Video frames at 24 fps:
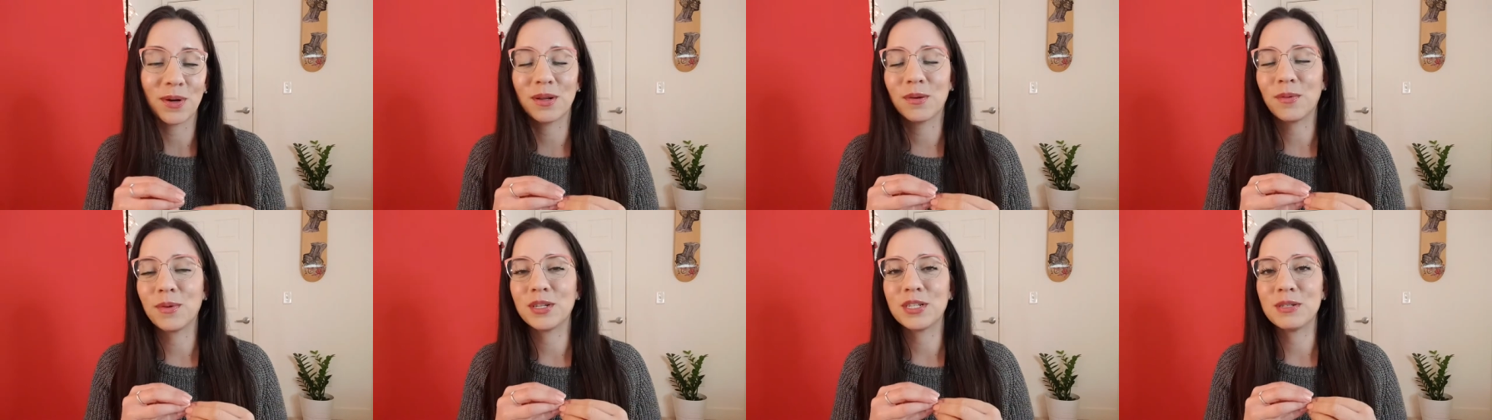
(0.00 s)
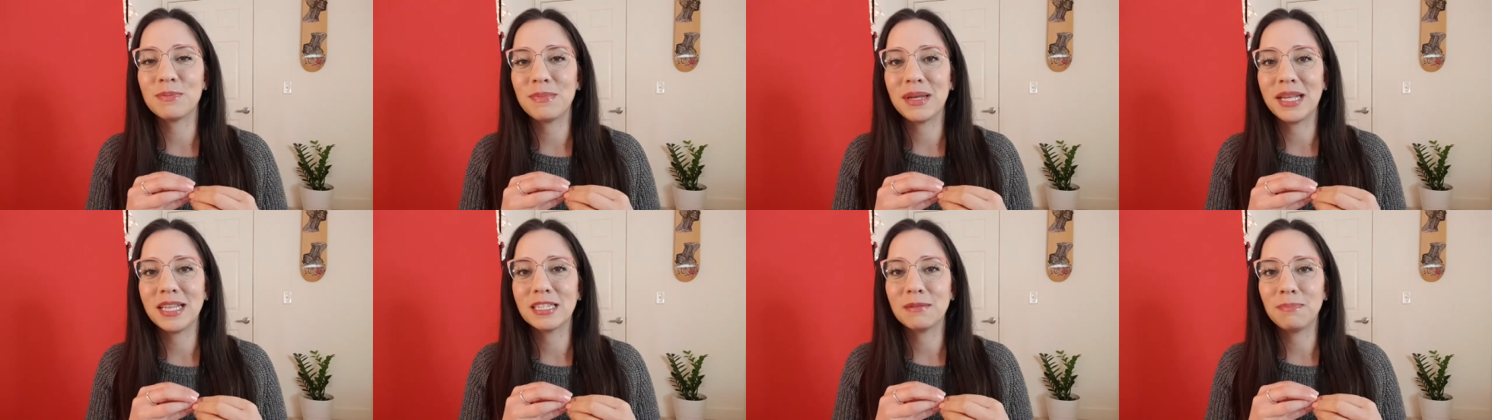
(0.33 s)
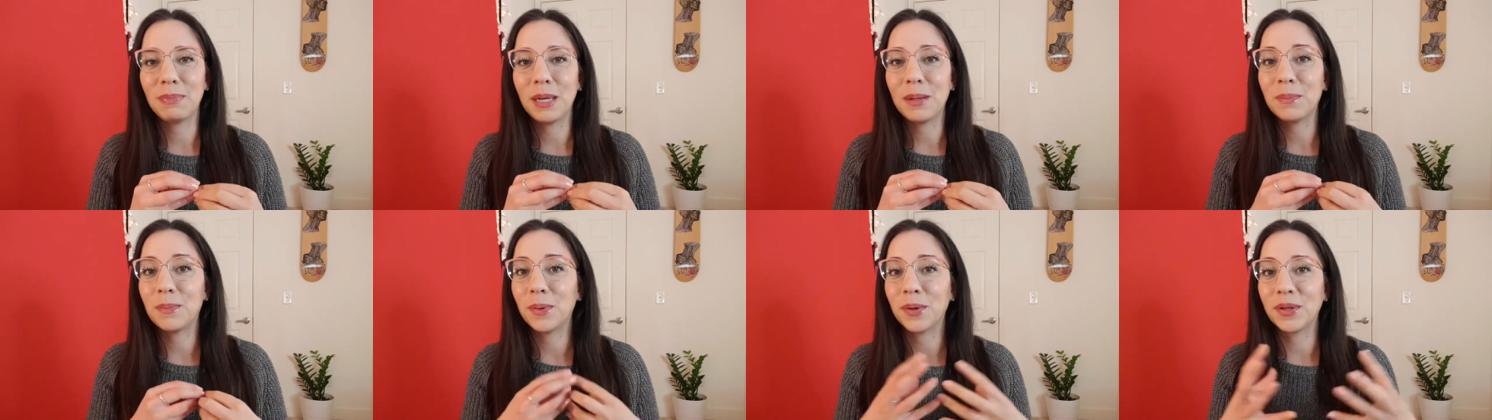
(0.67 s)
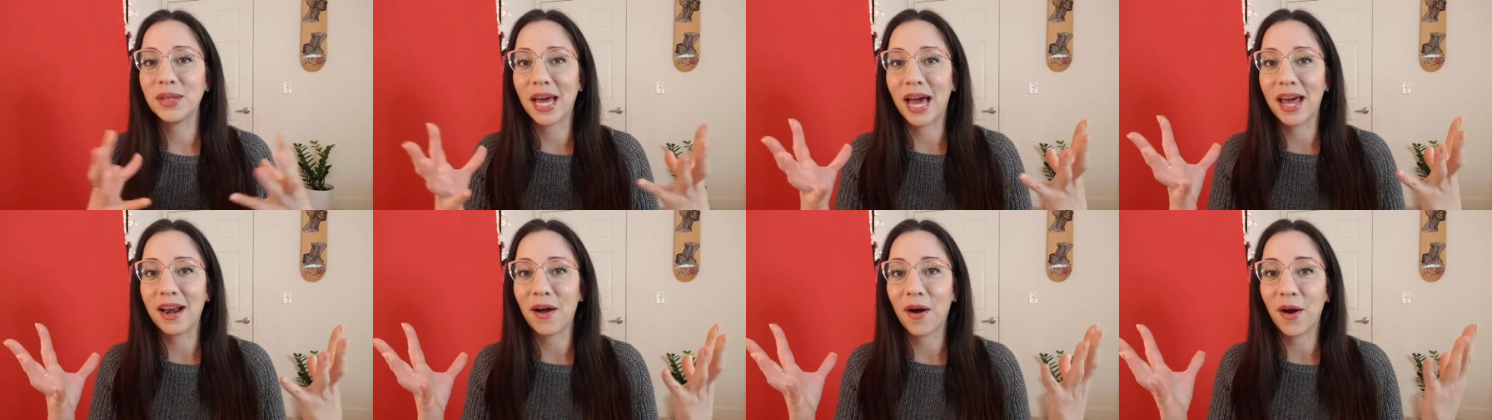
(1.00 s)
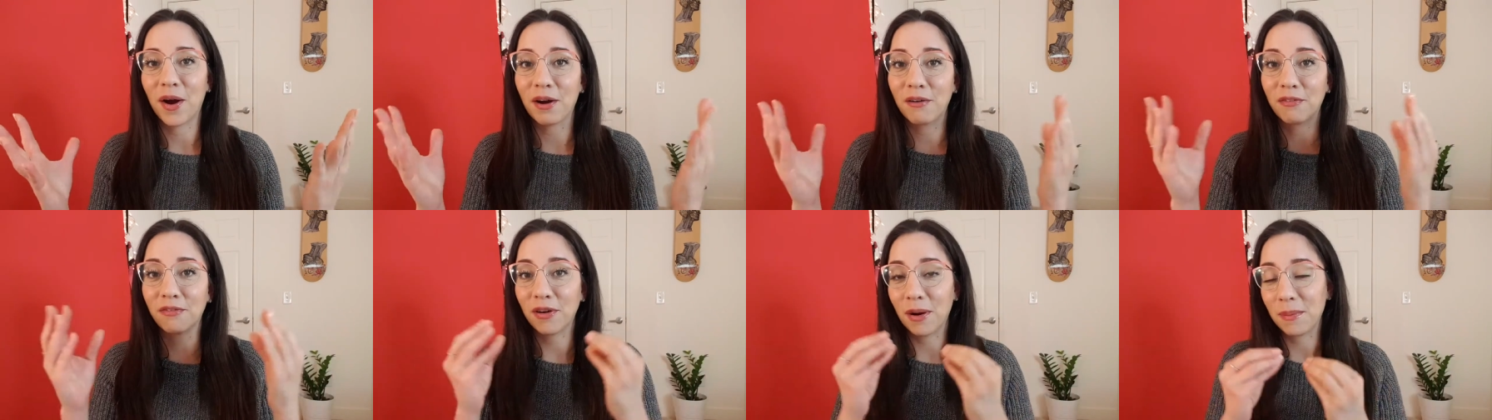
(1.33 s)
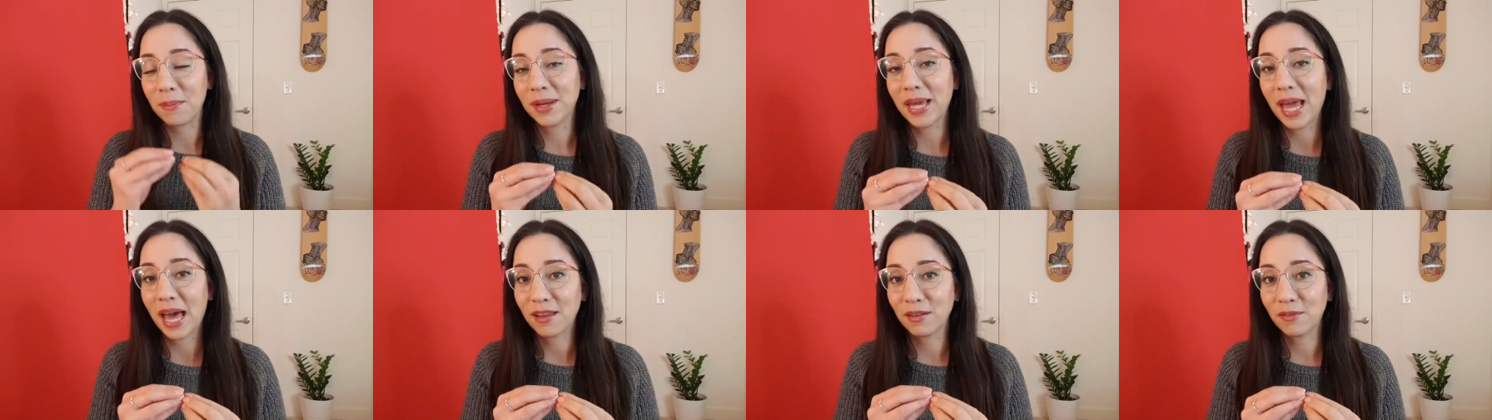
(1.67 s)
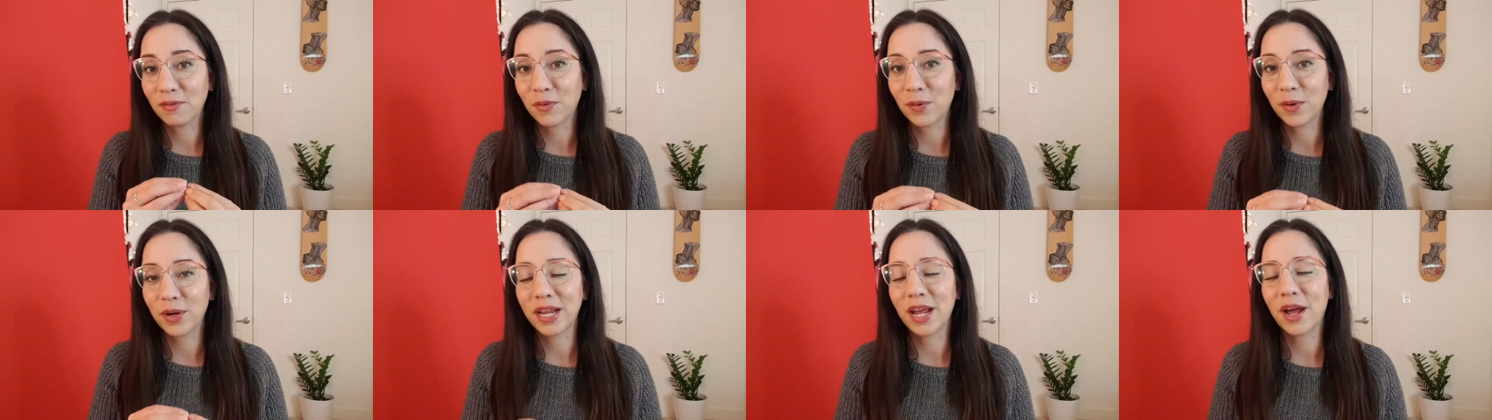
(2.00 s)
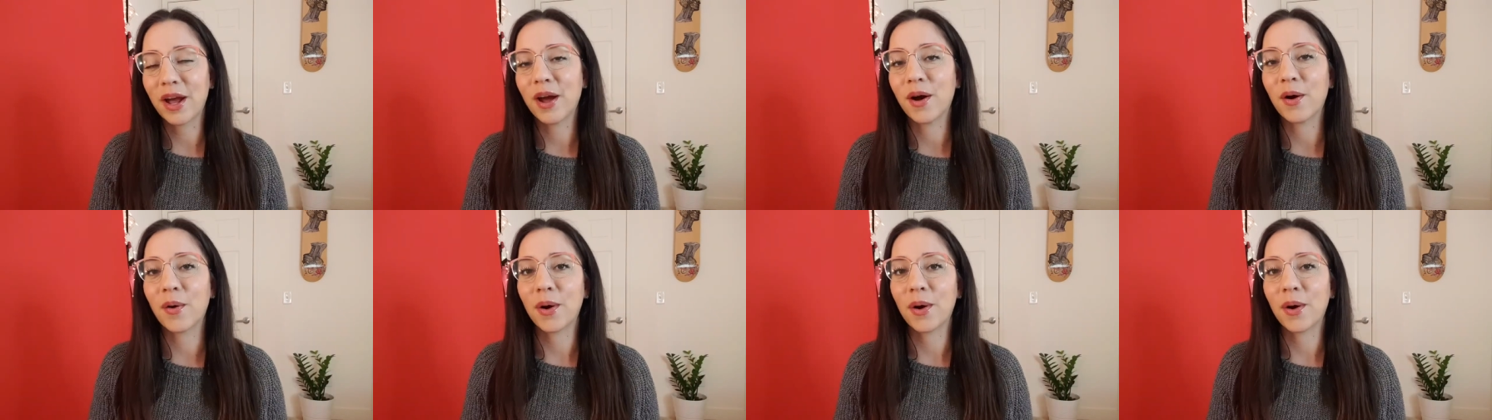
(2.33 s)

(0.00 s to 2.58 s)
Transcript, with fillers: which means people that are from California